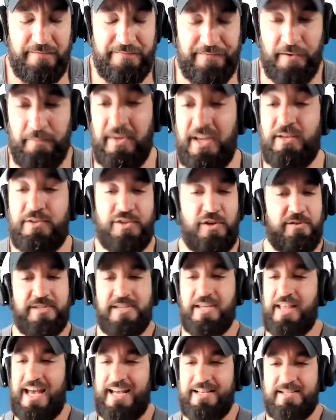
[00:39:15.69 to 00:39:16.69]
for me, so
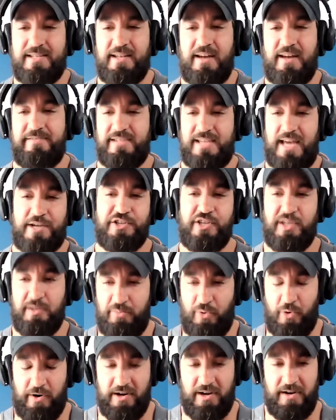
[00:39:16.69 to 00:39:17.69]
so that stuff is actually
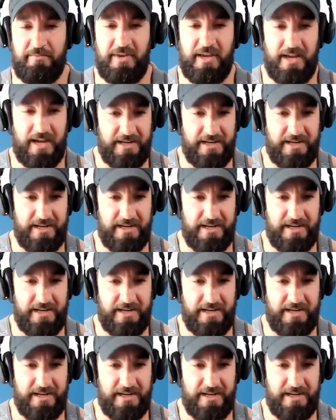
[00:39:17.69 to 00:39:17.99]
important to me.